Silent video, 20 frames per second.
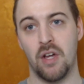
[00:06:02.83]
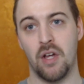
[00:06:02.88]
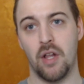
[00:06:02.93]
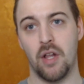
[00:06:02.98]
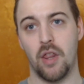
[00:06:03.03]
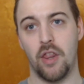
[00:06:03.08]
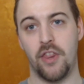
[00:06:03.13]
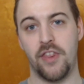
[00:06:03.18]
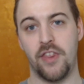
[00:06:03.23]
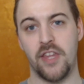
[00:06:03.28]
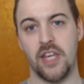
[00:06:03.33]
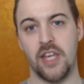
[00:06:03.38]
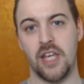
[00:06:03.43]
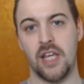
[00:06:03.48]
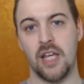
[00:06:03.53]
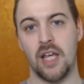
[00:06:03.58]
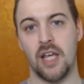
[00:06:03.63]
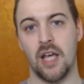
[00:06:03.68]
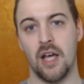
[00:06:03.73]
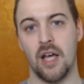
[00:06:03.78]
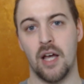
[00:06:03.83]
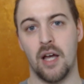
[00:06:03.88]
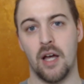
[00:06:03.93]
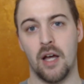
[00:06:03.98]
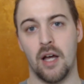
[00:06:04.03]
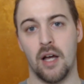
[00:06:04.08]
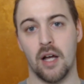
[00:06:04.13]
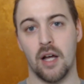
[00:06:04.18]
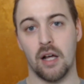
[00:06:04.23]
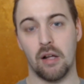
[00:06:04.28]
the
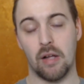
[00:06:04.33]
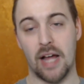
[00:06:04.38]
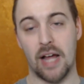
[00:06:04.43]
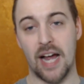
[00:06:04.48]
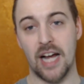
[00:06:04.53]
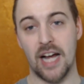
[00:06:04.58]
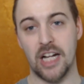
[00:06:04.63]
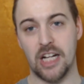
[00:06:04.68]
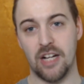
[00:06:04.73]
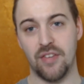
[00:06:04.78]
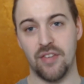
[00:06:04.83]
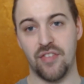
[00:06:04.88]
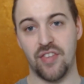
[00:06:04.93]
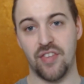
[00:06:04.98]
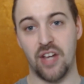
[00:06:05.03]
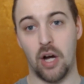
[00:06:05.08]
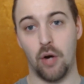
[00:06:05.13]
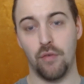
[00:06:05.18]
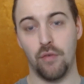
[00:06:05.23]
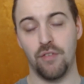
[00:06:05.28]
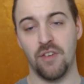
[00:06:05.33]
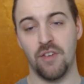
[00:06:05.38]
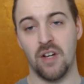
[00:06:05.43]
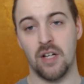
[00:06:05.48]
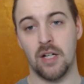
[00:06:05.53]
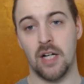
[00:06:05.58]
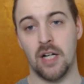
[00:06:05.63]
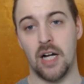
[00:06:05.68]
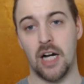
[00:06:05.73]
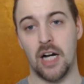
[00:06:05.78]
Clash itself.
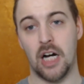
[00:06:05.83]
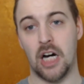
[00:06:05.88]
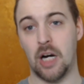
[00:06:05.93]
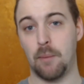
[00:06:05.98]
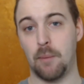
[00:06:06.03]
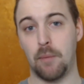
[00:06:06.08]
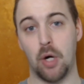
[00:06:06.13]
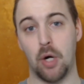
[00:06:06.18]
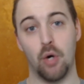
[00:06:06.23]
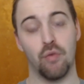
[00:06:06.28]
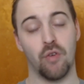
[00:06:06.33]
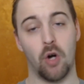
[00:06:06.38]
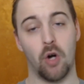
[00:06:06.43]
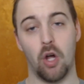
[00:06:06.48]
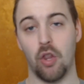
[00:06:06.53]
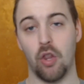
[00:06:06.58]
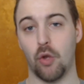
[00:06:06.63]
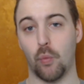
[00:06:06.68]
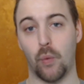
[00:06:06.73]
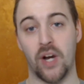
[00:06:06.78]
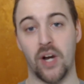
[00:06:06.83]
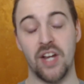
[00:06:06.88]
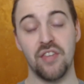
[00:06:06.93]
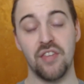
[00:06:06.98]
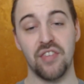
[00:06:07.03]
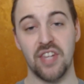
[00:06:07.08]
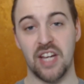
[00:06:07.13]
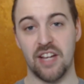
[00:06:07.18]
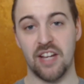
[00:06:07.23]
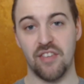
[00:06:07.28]
Overall, the
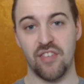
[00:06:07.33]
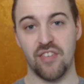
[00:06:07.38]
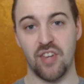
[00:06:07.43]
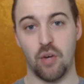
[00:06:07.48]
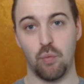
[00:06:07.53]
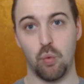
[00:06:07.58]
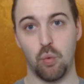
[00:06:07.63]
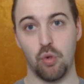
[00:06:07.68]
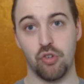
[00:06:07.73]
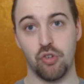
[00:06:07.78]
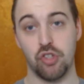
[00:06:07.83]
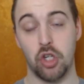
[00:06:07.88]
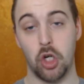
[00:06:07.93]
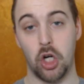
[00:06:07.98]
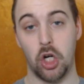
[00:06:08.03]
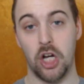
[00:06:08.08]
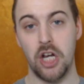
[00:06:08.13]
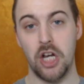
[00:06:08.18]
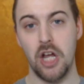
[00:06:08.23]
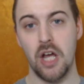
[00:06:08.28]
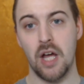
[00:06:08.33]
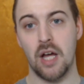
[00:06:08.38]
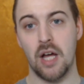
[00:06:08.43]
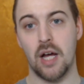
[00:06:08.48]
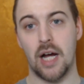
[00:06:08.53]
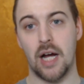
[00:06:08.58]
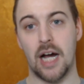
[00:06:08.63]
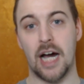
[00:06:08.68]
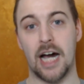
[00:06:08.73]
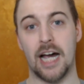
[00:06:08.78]
racing itself was good.
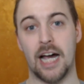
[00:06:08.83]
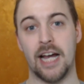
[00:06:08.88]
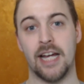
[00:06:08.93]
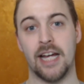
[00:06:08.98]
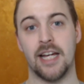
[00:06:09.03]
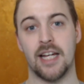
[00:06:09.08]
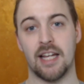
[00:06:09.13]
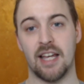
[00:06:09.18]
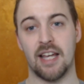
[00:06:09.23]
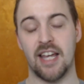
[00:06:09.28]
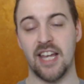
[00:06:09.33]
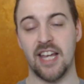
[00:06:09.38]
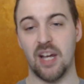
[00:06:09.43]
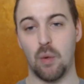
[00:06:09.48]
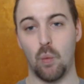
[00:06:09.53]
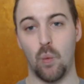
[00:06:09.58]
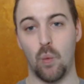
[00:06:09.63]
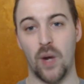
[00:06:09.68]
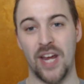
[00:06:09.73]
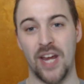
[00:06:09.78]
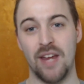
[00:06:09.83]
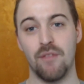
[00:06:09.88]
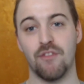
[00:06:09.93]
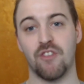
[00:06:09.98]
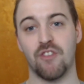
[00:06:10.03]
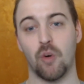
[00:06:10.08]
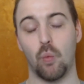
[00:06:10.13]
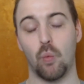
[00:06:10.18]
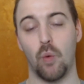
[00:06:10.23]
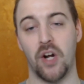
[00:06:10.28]
I can't wait
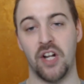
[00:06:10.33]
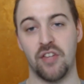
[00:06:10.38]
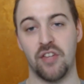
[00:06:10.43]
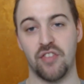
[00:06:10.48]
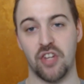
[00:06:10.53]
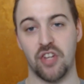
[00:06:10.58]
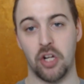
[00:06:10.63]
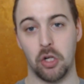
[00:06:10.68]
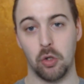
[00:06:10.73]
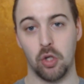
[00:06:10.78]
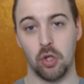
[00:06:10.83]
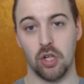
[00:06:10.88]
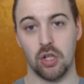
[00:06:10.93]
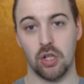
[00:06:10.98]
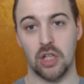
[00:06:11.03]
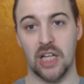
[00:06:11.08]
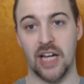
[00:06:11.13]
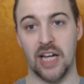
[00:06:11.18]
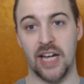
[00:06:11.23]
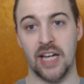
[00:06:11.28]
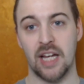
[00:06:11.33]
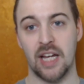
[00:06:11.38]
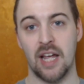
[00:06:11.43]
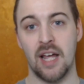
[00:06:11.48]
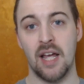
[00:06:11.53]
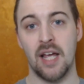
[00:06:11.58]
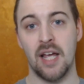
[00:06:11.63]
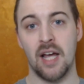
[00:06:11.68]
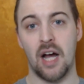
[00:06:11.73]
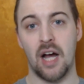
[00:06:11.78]
for what it's going to look like
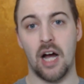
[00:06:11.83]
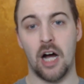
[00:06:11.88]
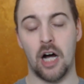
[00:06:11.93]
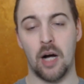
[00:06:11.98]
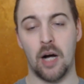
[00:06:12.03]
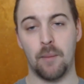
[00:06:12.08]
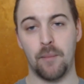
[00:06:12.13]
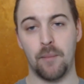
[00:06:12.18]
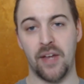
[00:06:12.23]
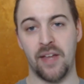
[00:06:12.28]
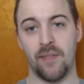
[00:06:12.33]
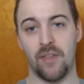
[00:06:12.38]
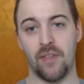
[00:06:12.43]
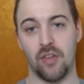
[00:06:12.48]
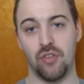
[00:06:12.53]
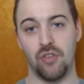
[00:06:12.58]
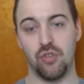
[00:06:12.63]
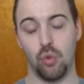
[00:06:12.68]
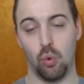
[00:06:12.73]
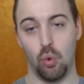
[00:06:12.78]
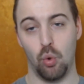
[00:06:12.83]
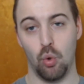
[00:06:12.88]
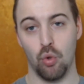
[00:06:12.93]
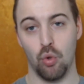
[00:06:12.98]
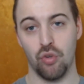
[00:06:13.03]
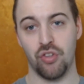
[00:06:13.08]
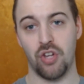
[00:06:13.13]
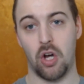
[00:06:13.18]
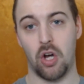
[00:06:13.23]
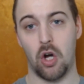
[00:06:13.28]
in the
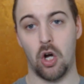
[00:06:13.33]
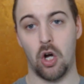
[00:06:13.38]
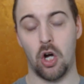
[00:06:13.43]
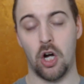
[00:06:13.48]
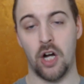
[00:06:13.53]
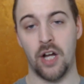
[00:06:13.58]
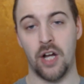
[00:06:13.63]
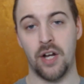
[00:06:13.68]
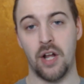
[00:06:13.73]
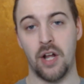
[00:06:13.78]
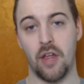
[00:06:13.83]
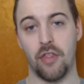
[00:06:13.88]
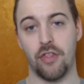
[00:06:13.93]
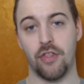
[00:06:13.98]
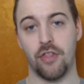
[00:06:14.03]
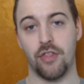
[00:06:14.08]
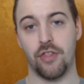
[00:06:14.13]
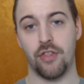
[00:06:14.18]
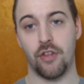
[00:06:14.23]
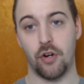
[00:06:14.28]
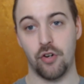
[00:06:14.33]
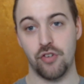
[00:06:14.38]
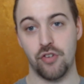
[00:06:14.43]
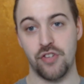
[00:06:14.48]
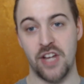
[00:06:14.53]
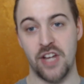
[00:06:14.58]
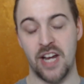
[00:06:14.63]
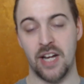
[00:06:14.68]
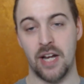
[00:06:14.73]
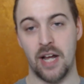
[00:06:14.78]
duels on
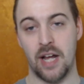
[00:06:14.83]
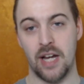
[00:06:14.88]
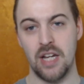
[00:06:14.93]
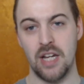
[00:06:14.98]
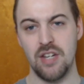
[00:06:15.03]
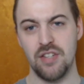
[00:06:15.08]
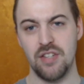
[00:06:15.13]
Thursday night.